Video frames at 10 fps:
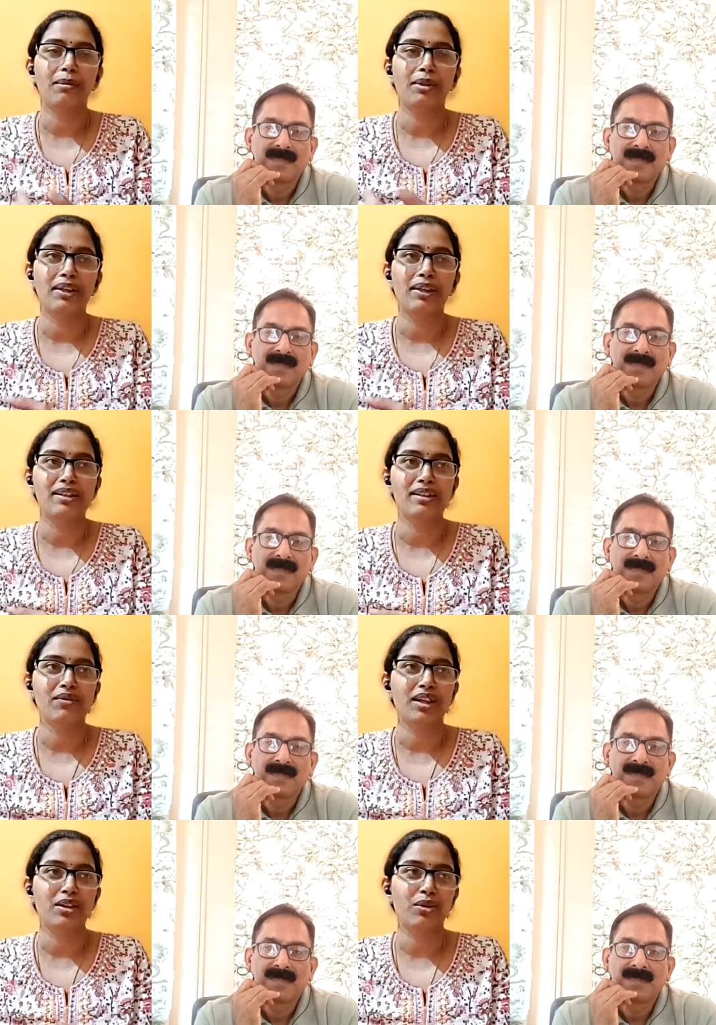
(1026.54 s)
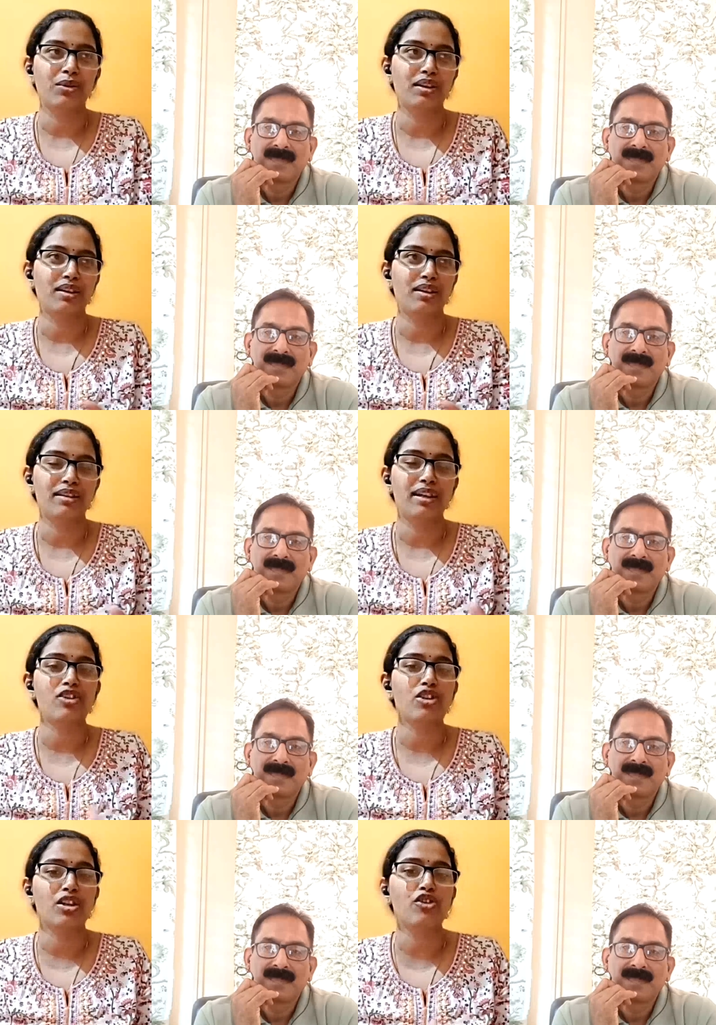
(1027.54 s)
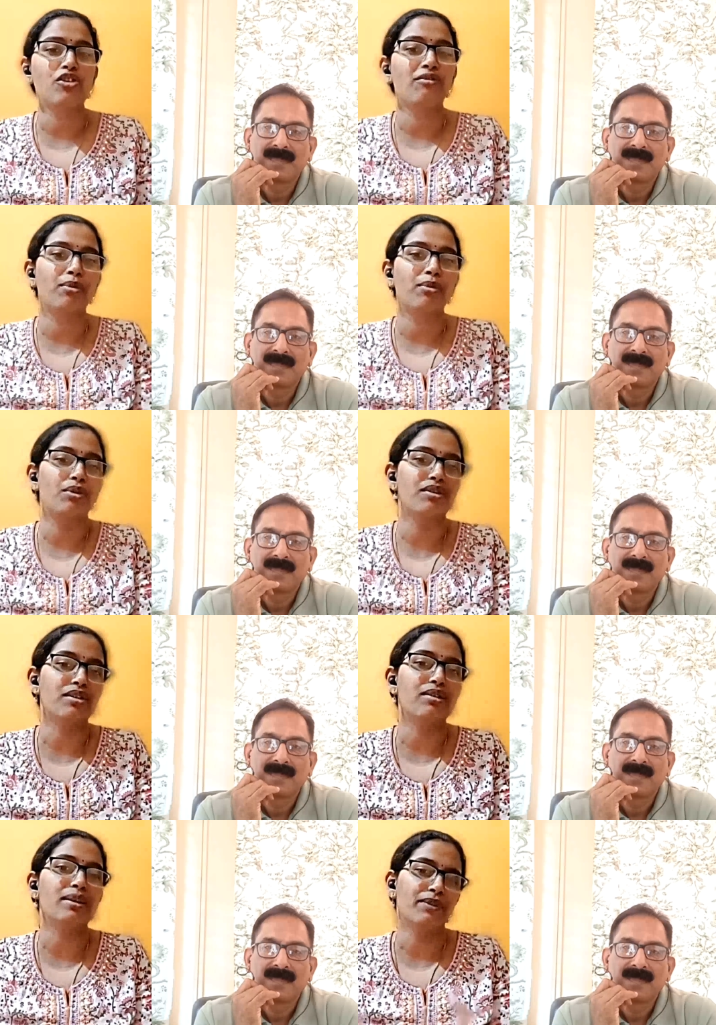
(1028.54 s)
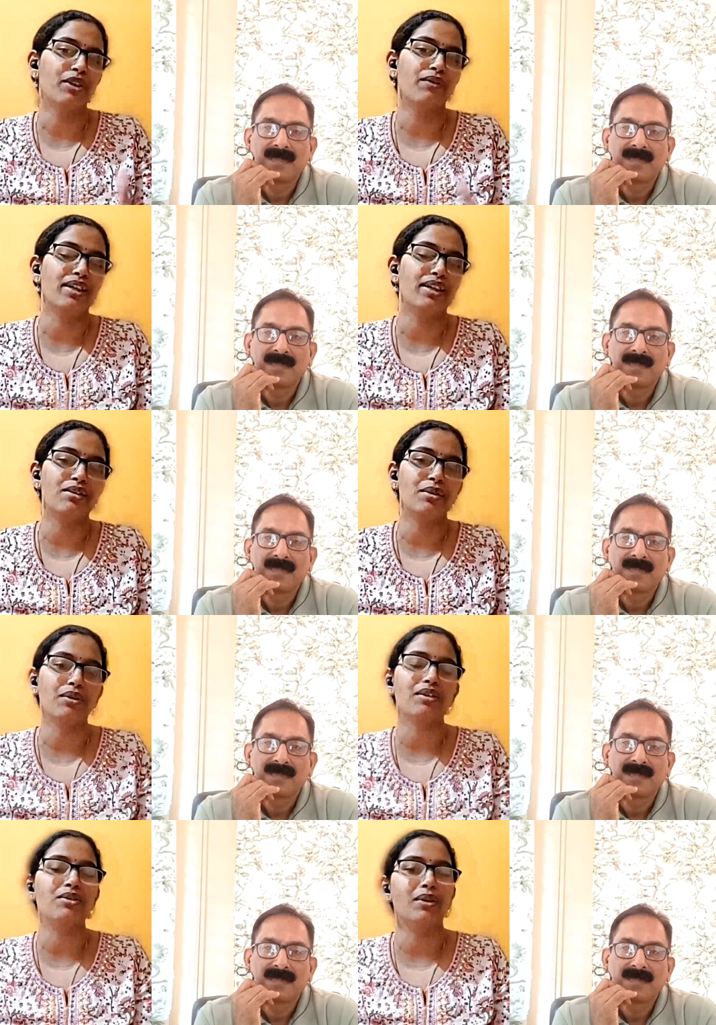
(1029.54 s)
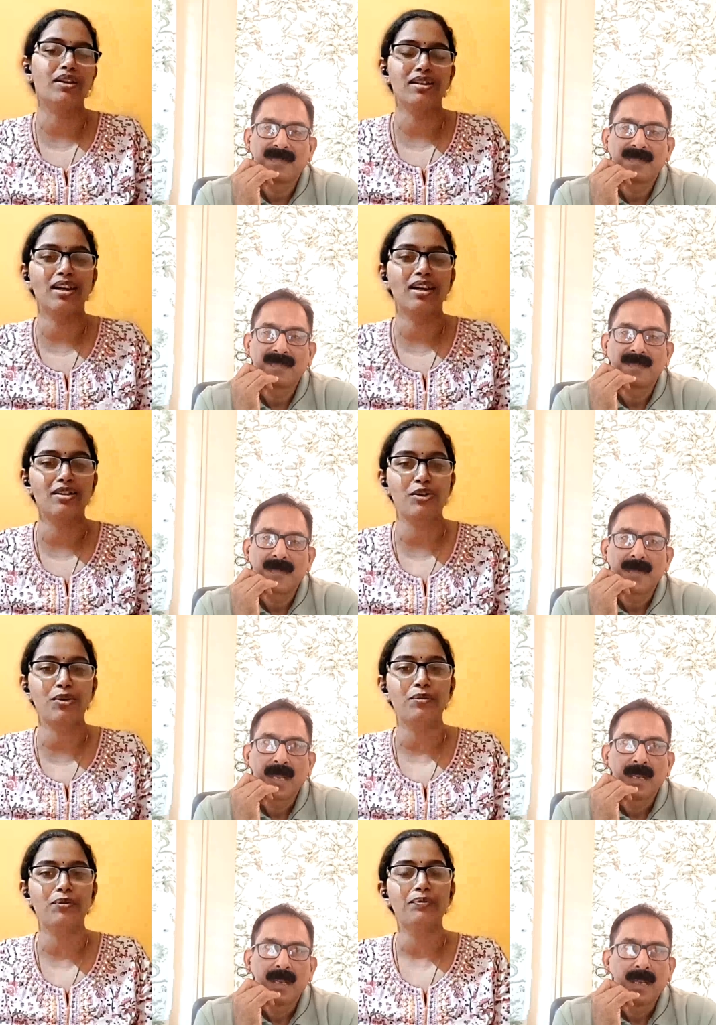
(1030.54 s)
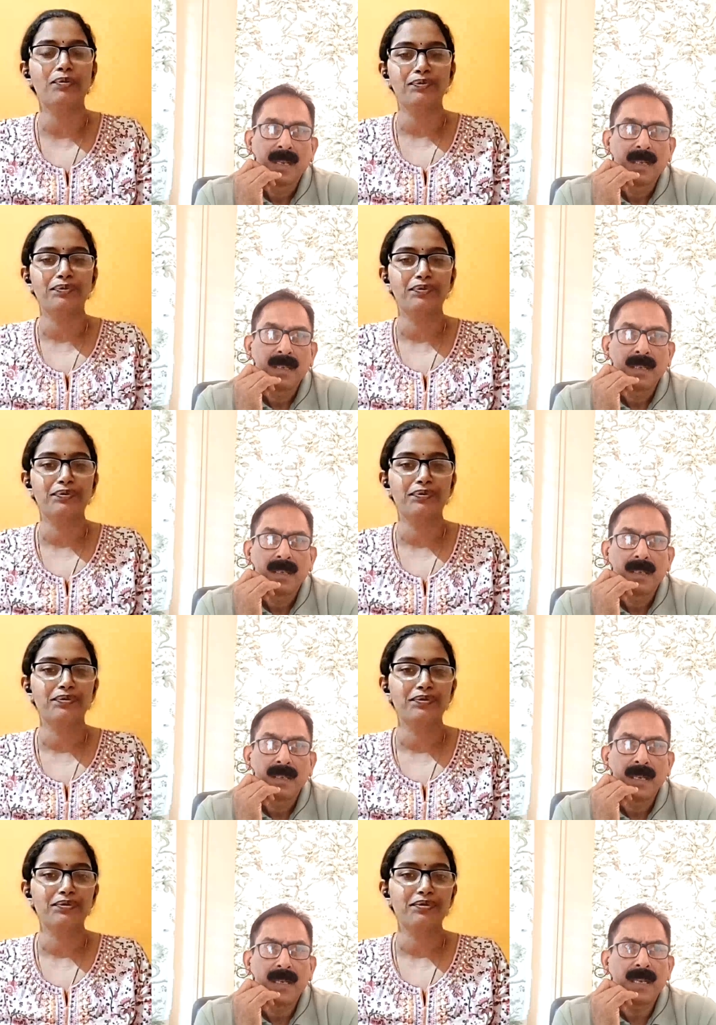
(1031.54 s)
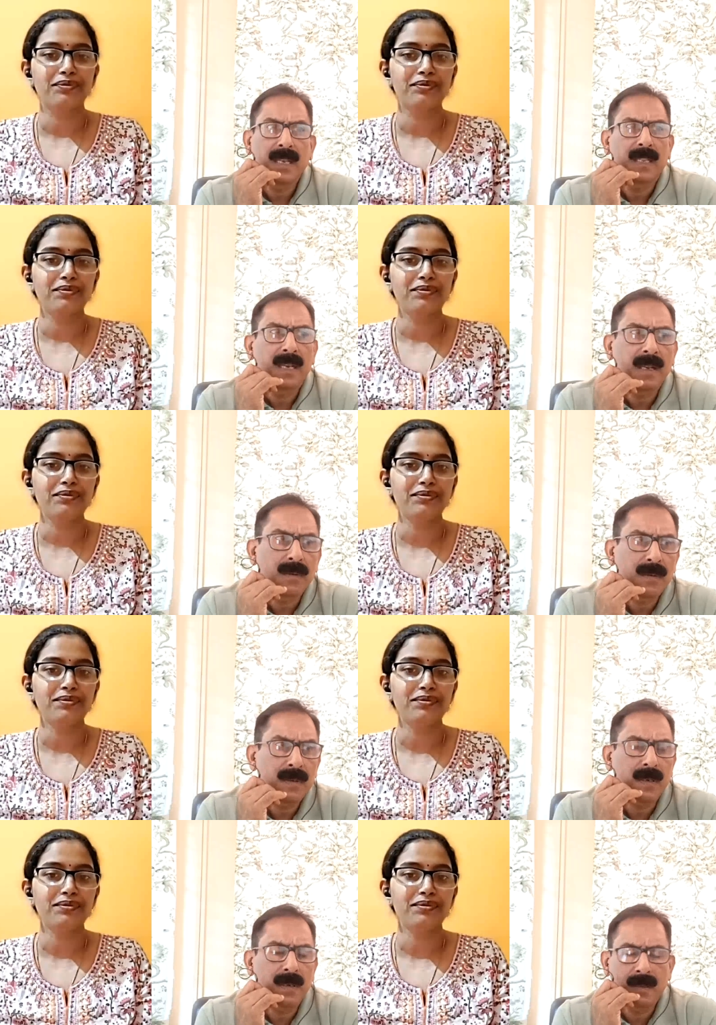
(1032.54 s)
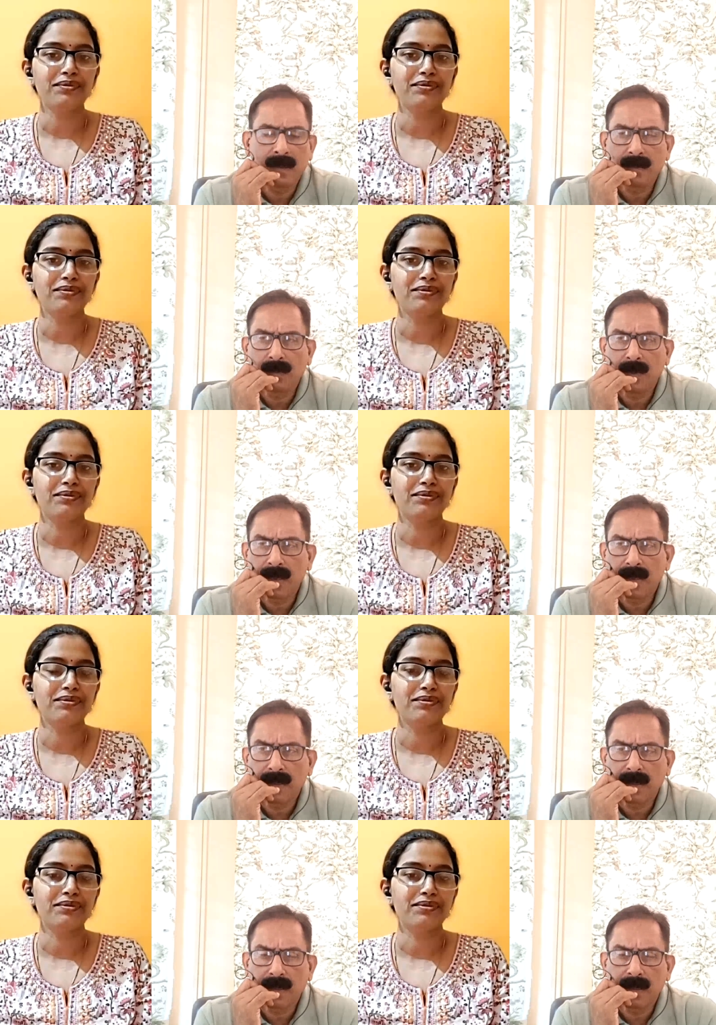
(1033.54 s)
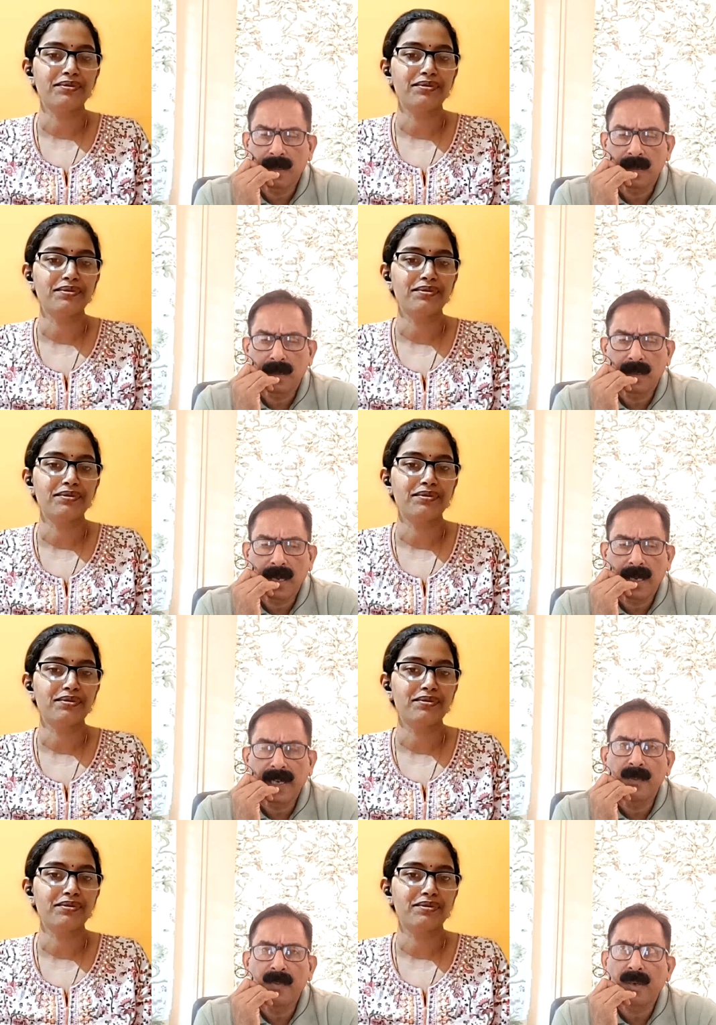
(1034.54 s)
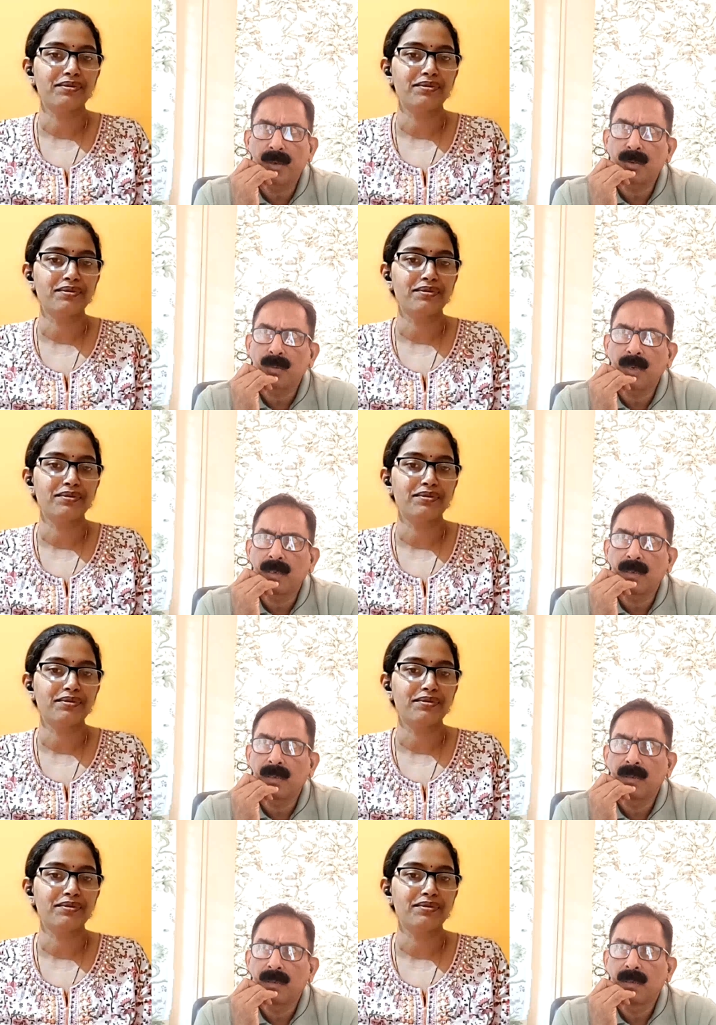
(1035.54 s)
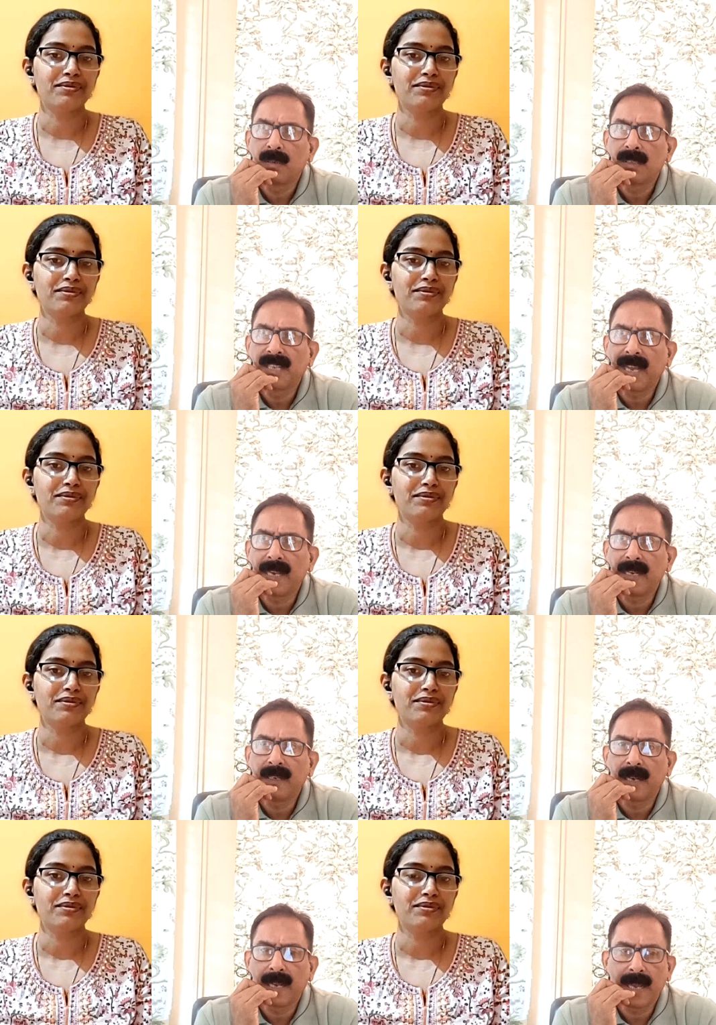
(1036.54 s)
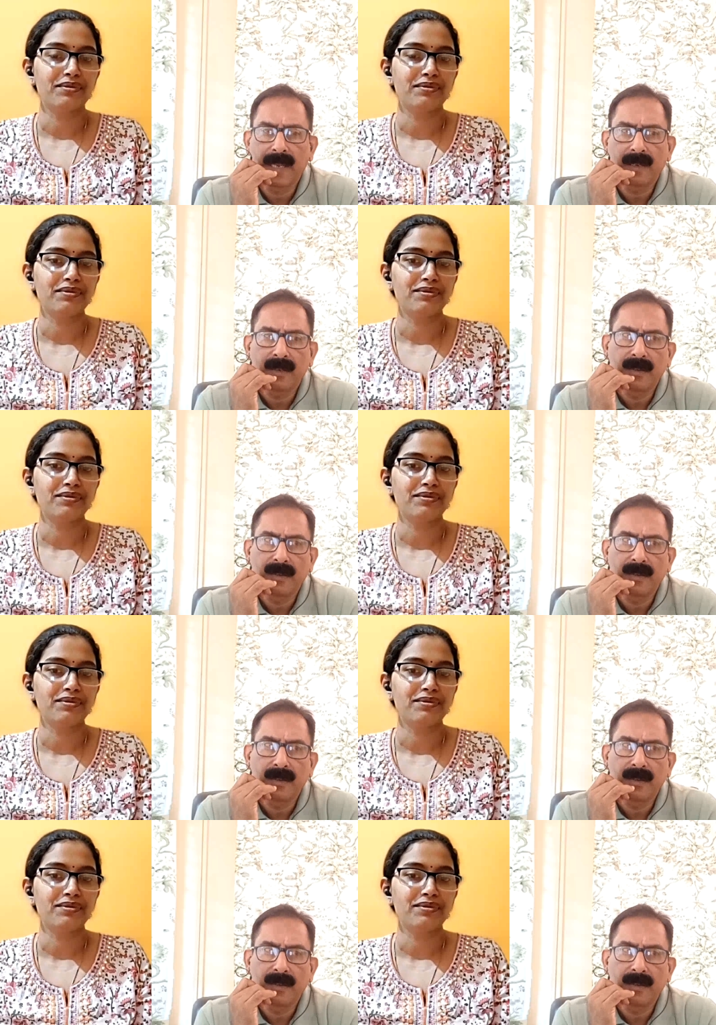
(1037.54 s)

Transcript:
Speaker 1: recommend places where, there is exchange of books or something of that sort. So I just asked you.
Speaker 2: Yeah. There once I came across one site like